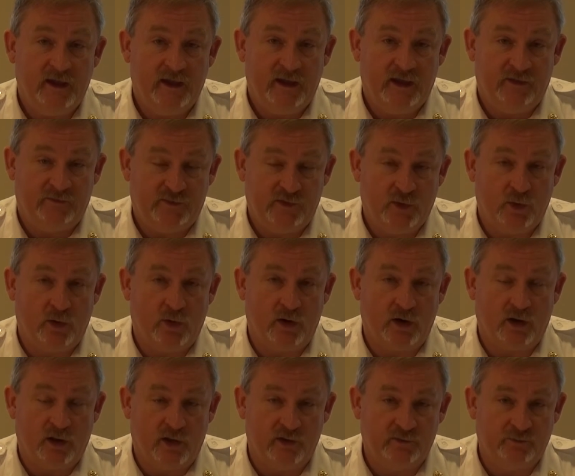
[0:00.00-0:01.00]
If you are in
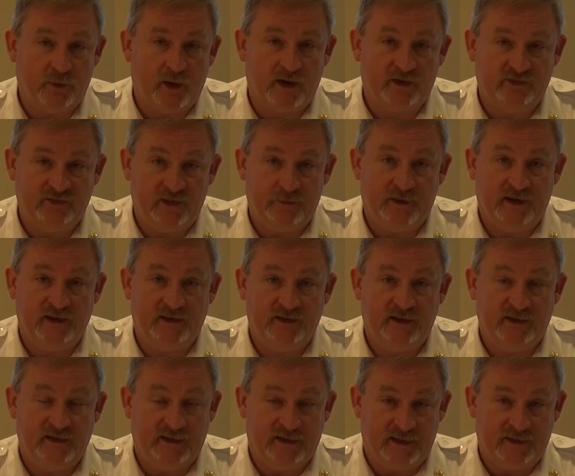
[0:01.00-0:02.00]
close proximity to
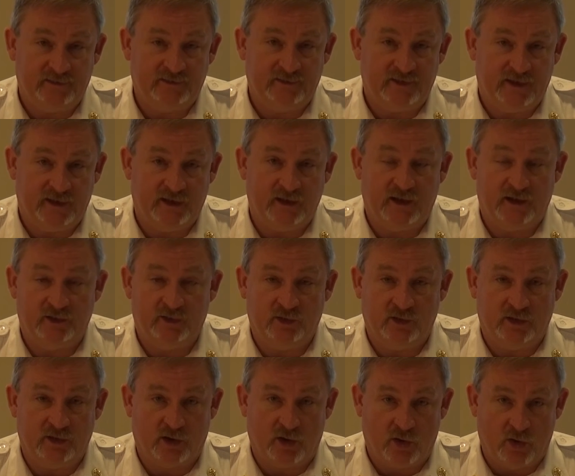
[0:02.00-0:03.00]
the incident and to
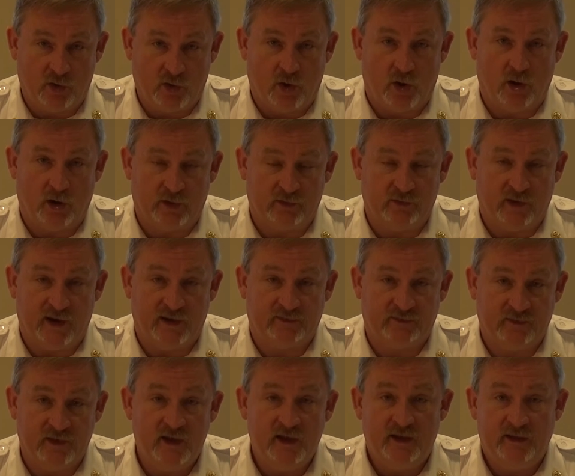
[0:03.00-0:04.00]
the call
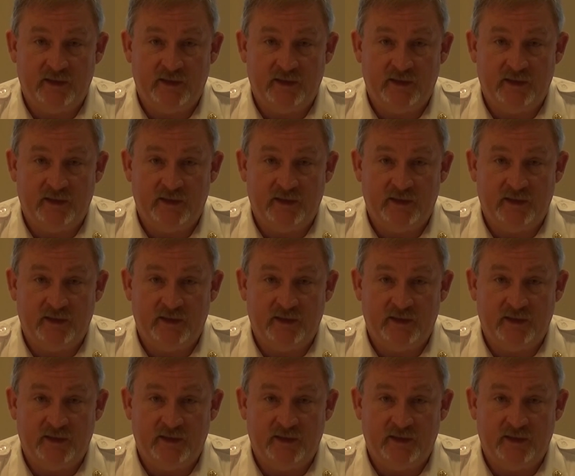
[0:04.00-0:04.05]
address,